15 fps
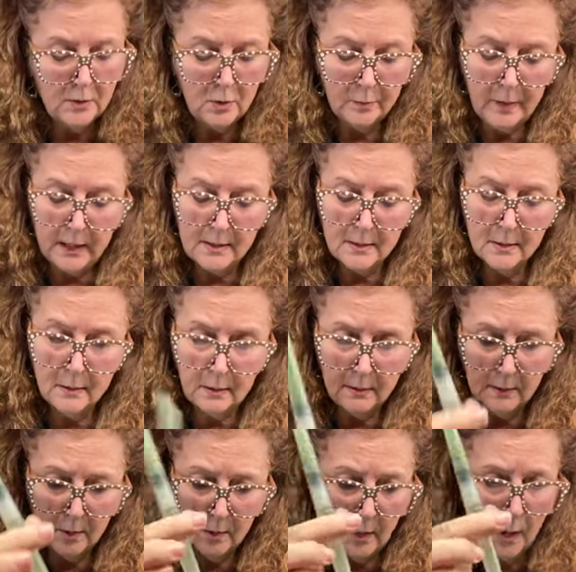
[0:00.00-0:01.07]
So a
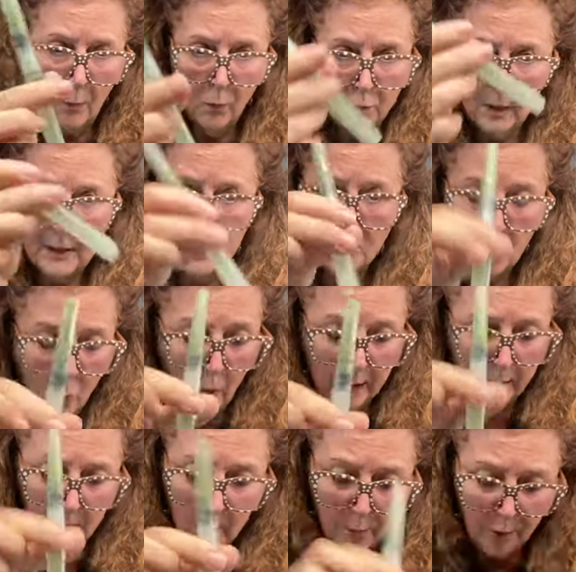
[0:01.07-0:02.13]
pencil, really just
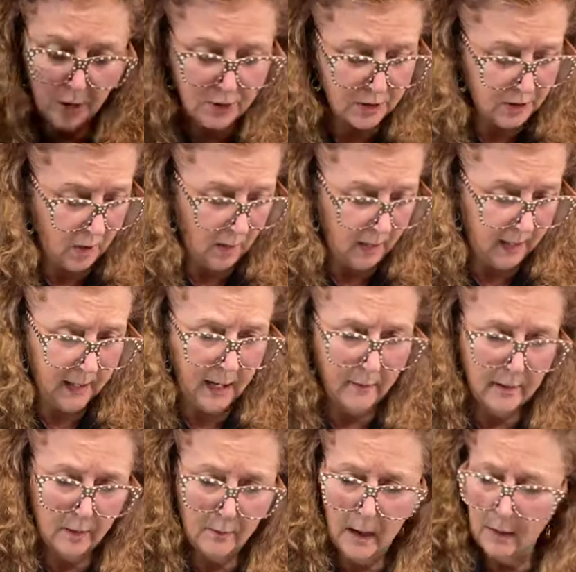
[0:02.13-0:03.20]
one little brush is all I
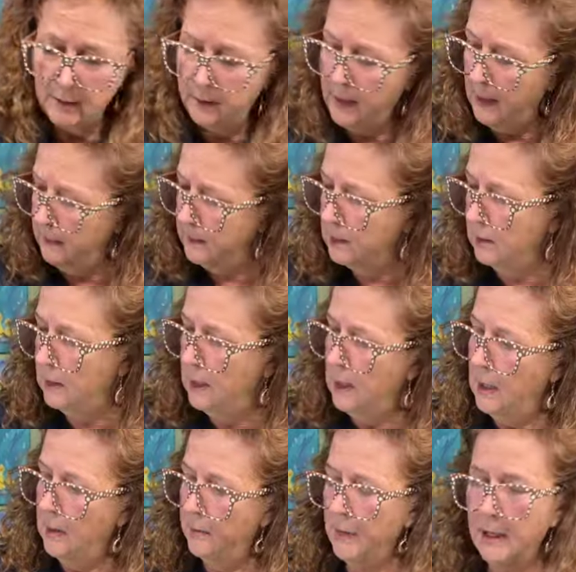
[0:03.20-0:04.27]
carry around in that
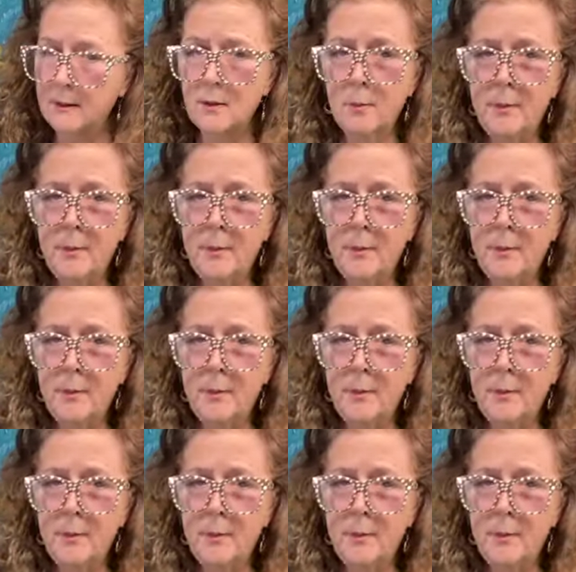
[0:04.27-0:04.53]
my